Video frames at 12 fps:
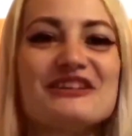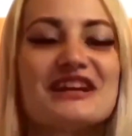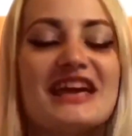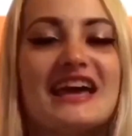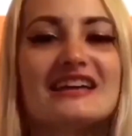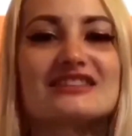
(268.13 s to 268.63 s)

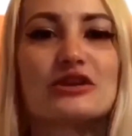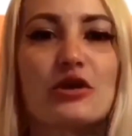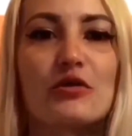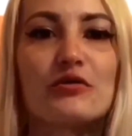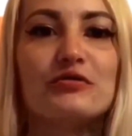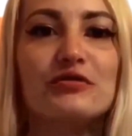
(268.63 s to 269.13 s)
And
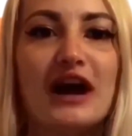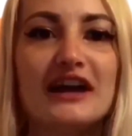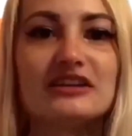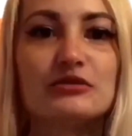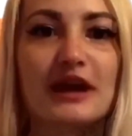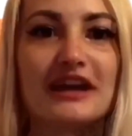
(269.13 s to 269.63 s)
so
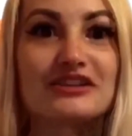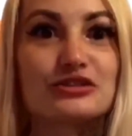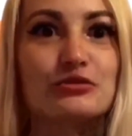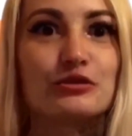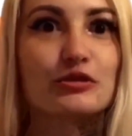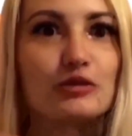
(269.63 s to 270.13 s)
find ways
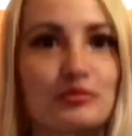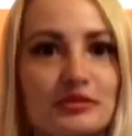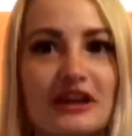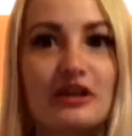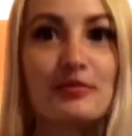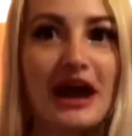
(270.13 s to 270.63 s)
to incorporate
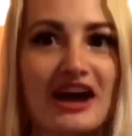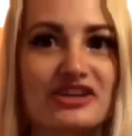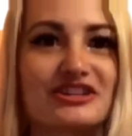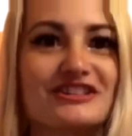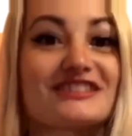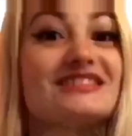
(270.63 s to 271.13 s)
your
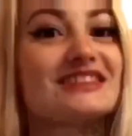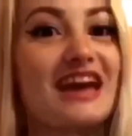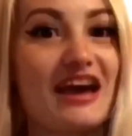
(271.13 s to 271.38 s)
passions into